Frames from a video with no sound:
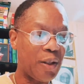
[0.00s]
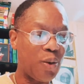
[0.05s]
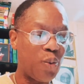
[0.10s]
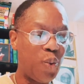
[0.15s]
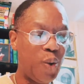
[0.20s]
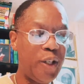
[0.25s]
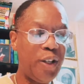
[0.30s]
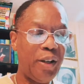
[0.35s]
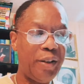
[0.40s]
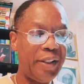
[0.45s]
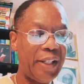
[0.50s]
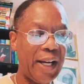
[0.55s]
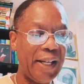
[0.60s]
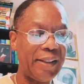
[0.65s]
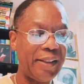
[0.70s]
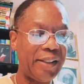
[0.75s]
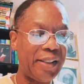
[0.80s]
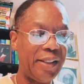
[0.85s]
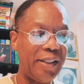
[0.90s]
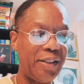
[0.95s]
We are
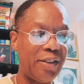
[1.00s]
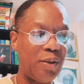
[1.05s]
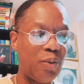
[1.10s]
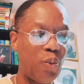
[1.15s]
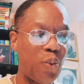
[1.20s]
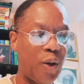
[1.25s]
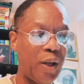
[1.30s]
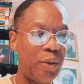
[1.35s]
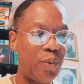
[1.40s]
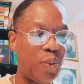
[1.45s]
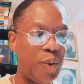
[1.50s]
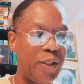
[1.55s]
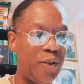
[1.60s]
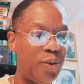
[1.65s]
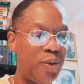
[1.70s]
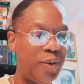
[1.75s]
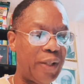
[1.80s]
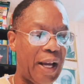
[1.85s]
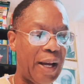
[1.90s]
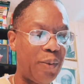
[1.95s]
not teaching what we
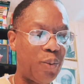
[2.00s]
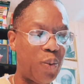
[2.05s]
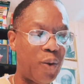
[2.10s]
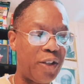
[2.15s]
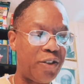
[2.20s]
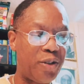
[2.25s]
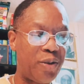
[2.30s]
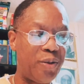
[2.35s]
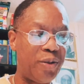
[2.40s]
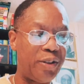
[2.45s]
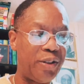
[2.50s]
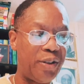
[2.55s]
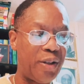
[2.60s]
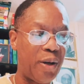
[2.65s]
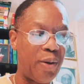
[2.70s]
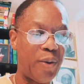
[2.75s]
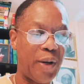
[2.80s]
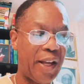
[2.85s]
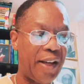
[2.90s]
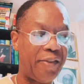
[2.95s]
do not want you to
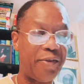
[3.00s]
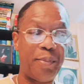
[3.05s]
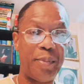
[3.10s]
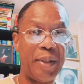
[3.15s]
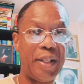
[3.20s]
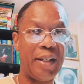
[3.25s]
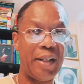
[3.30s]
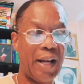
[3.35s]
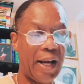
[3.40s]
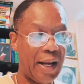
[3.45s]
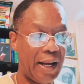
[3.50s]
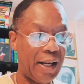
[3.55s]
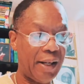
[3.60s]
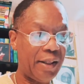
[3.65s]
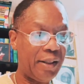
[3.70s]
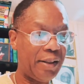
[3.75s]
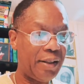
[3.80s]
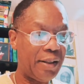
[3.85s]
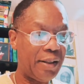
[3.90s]
know, FBI.